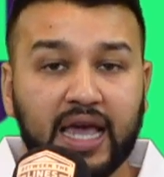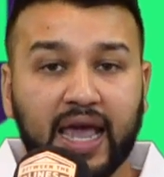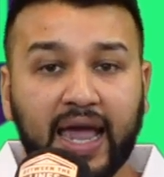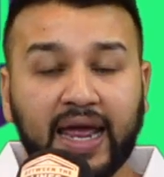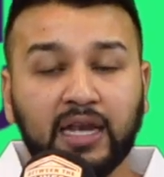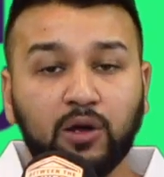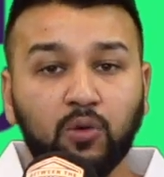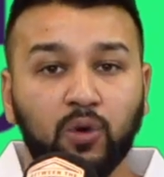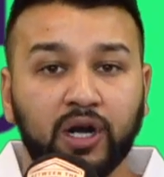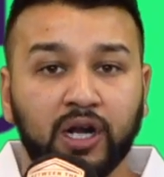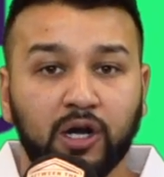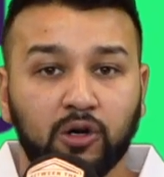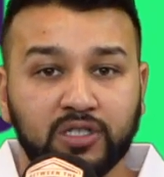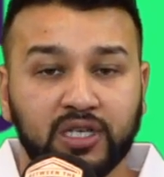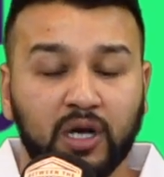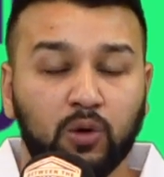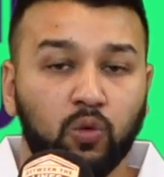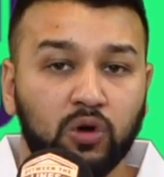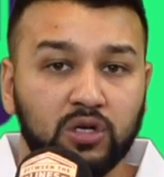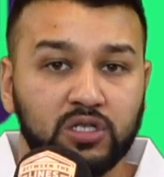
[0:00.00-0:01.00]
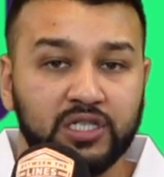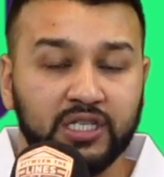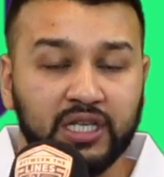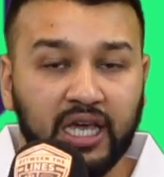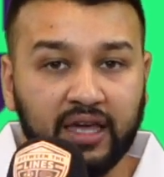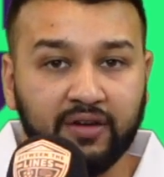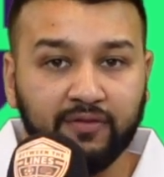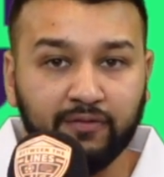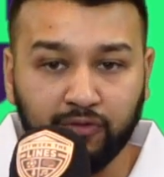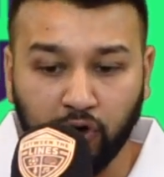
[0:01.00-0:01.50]
Anyone else that wants to
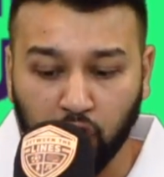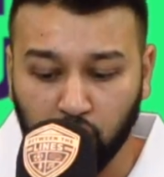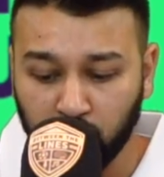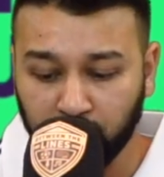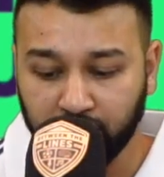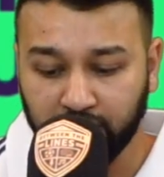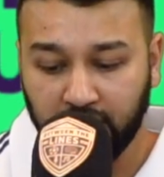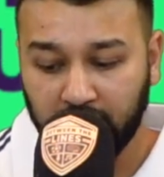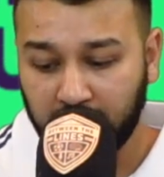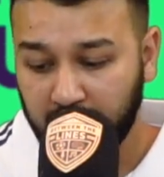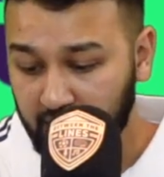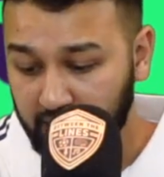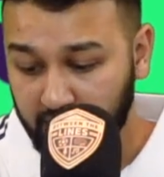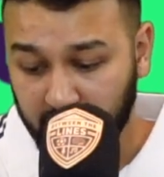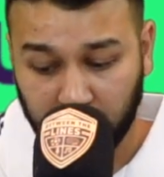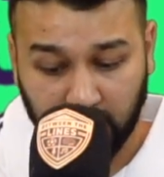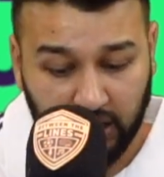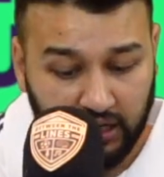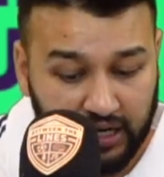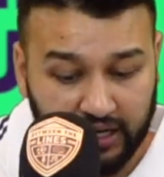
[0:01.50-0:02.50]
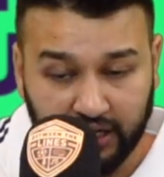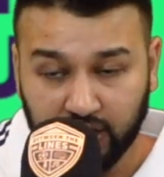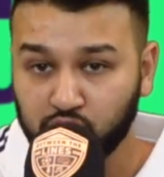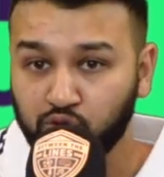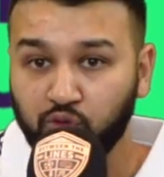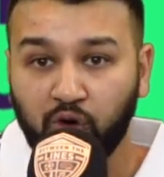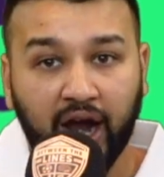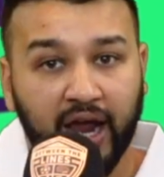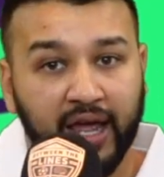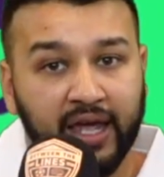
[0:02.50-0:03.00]
get involved, links
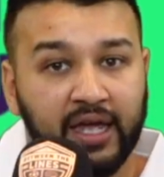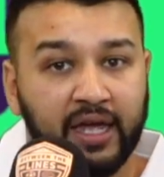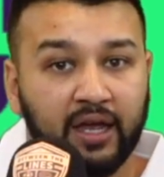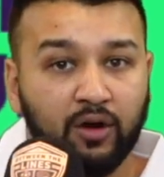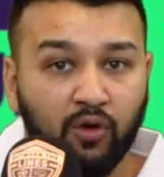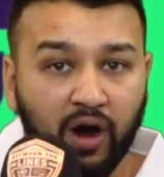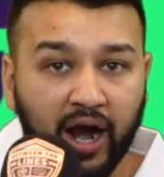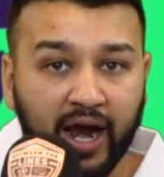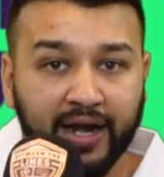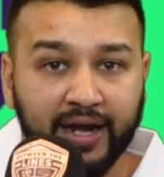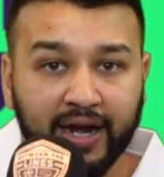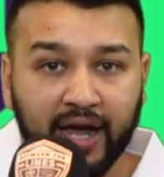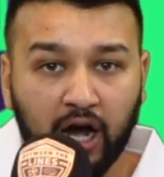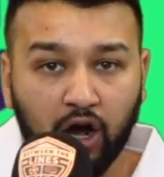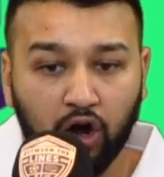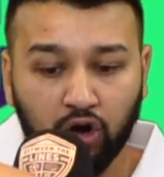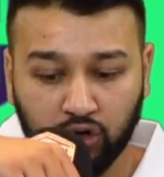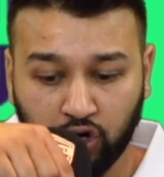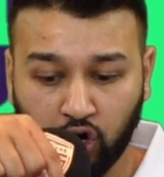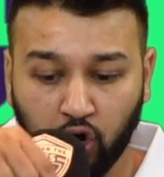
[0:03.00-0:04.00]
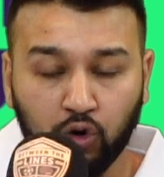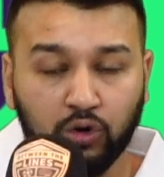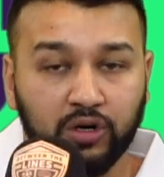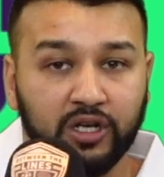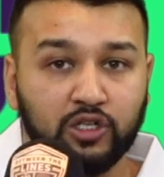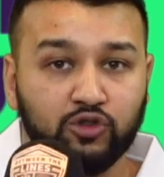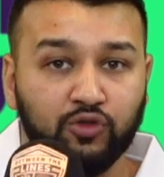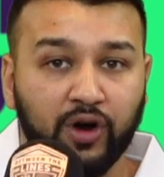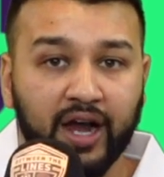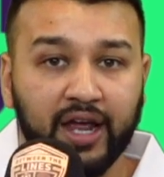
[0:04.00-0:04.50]
right here, right now. Code
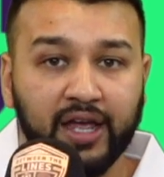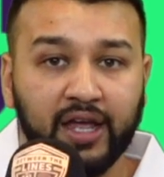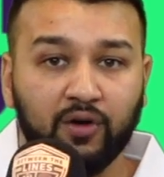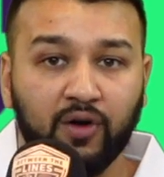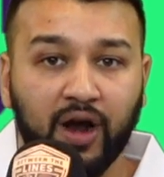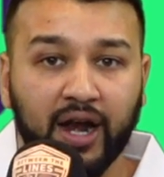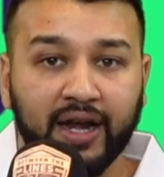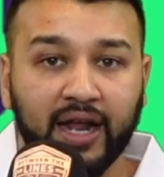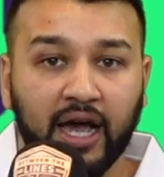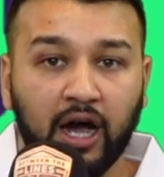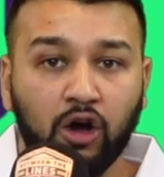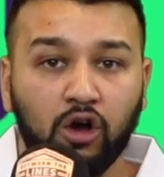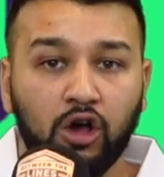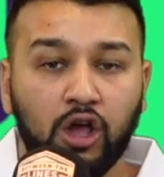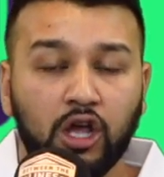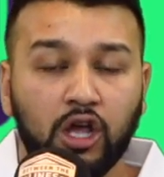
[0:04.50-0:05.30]
is right here, right now.